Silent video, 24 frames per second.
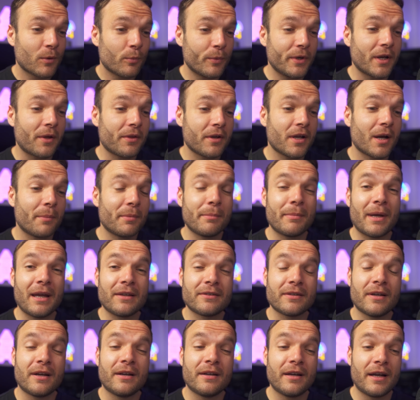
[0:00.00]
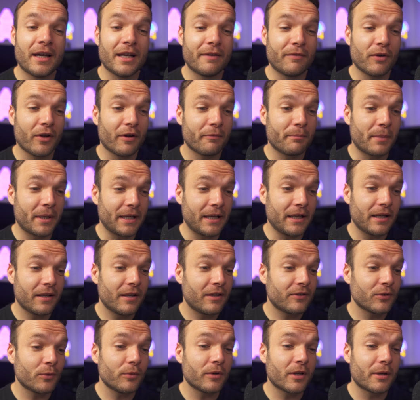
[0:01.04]
We know the company makes a hell of a lot of money.
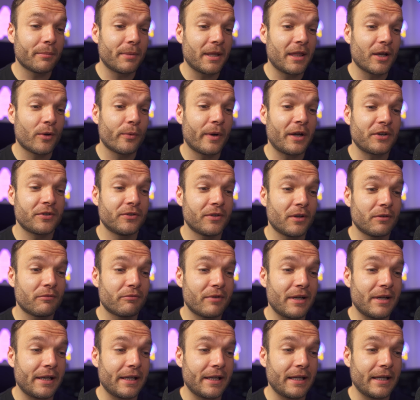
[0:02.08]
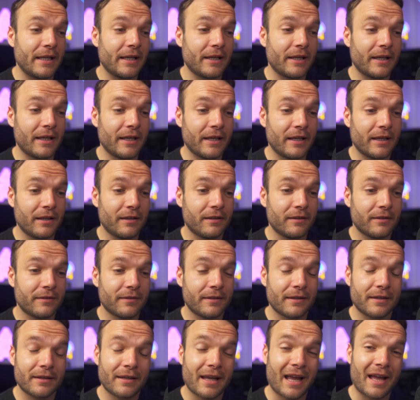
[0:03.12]
It's all going to be the question, though, really,
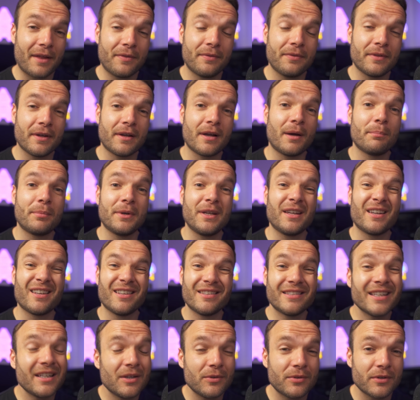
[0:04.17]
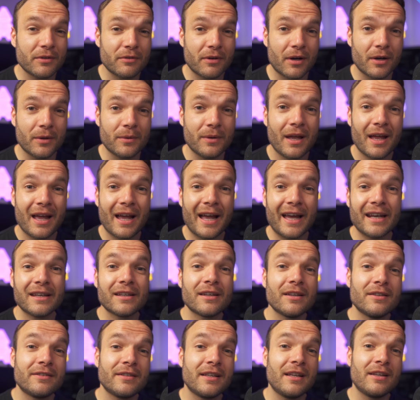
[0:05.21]
is can the company continue to grow and
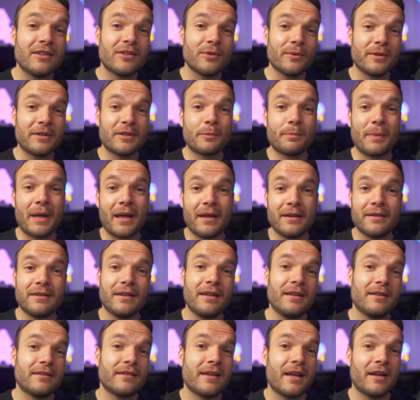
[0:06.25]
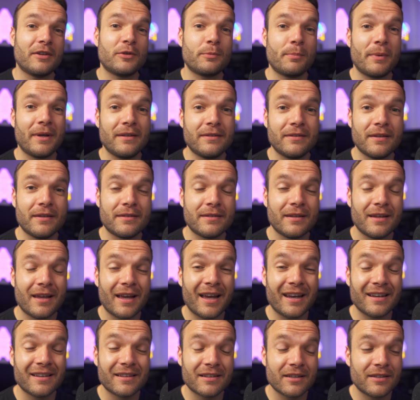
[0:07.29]
continue to expand its cash basis
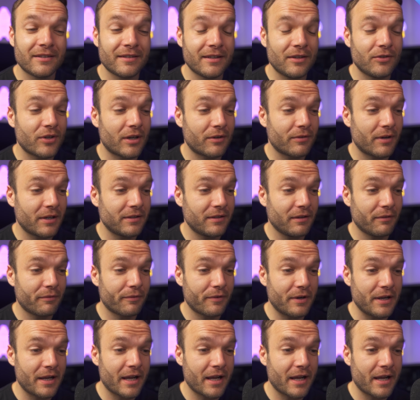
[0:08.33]
and continue generating free